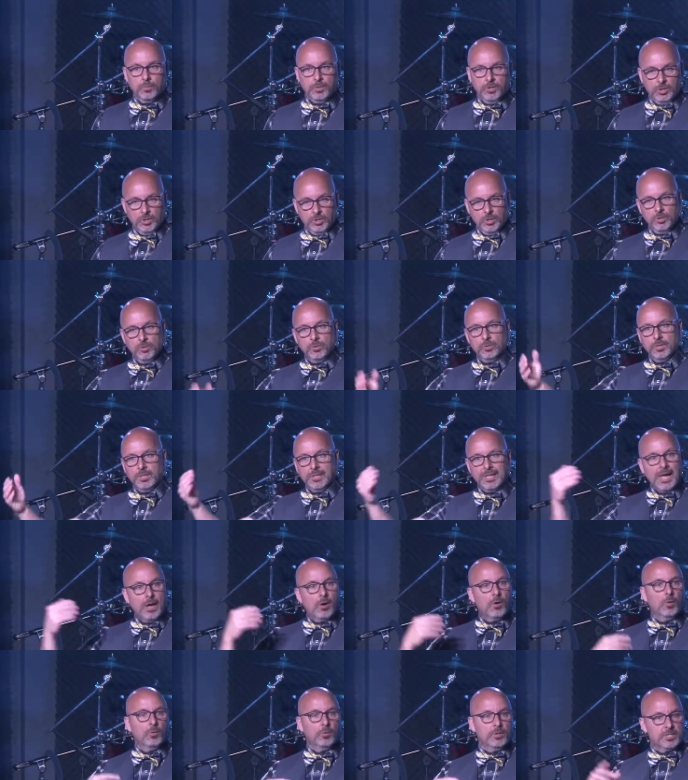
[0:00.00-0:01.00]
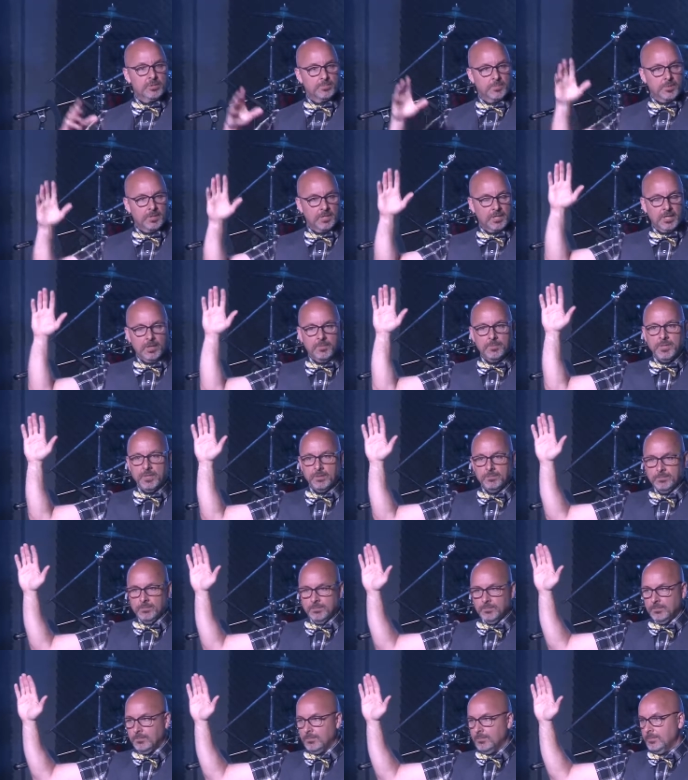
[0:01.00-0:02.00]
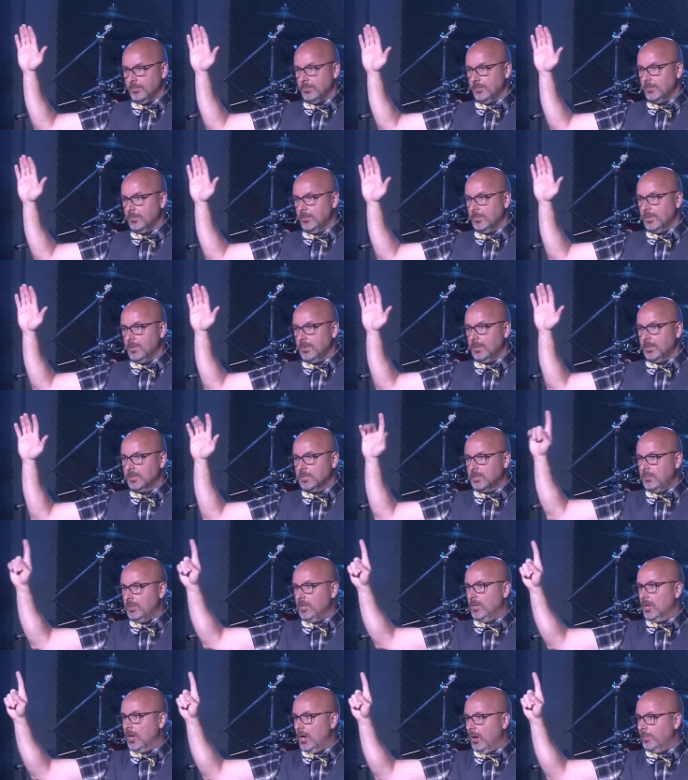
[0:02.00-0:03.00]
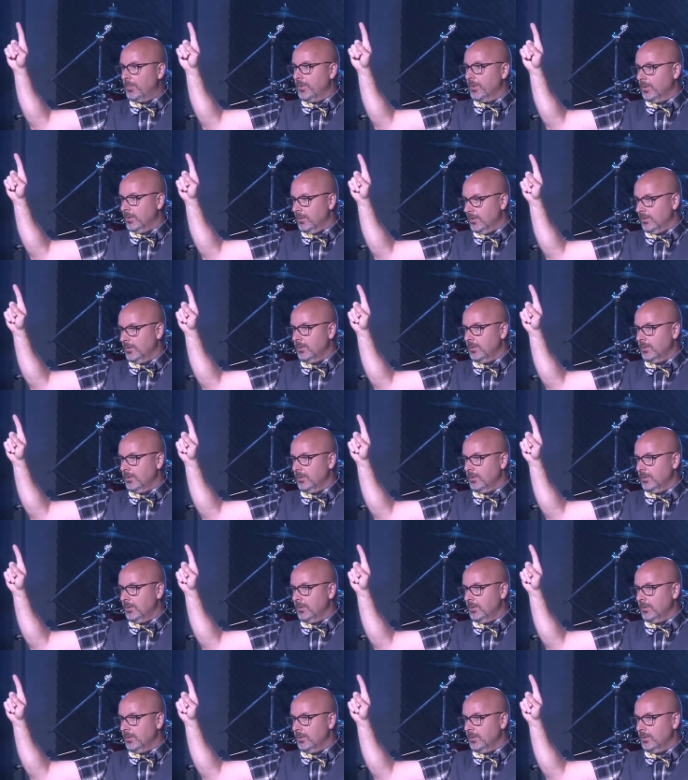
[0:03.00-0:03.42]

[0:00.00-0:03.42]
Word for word: Will you allow Holy Spirit to come in to be your helper?